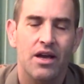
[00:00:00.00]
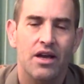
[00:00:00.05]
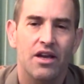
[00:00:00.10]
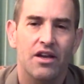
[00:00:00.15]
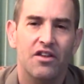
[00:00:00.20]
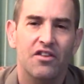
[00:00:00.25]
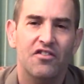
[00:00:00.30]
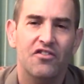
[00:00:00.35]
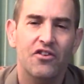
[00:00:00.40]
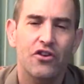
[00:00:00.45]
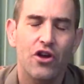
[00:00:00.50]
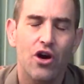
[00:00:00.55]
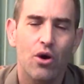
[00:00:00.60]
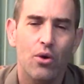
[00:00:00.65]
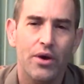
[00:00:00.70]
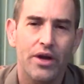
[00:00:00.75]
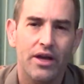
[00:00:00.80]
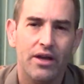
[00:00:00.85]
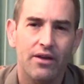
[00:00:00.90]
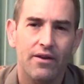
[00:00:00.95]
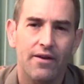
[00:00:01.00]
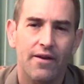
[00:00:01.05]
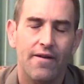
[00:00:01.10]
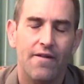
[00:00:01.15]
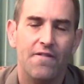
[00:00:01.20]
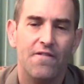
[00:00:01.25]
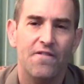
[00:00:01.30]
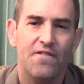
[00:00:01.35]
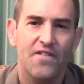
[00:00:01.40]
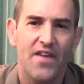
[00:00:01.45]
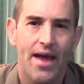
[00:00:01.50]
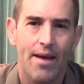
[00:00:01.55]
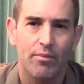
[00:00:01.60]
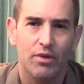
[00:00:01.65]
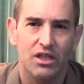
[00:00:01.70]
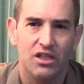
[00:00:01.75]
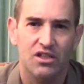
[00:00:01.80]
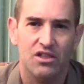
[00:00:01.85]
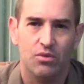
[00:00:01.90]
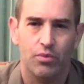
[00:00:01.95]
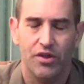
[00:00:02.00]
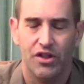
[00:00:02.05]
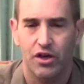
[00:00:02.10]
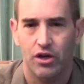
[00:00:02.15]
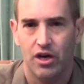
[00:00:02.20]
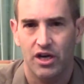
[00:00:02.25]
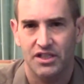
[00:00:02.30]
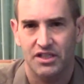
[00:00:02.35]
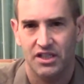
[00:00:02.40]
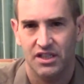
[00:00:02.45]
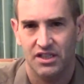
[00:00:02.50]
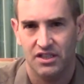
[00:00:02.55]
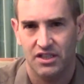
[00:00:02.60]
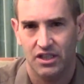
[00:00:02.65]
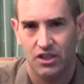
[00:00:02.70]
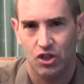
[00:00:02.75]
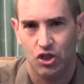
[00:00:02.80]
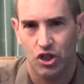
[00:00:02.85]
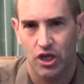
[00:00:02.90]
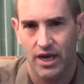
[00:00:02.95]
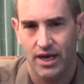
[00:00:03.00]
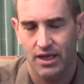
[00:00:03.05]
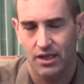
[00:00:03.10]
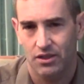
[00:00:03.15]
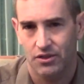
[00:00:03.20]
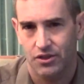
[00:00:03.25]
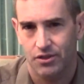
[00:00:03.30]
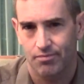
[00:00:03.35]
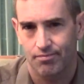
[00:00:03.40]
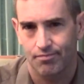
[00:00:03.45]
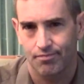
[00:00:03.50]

is knowing families with an autistic child,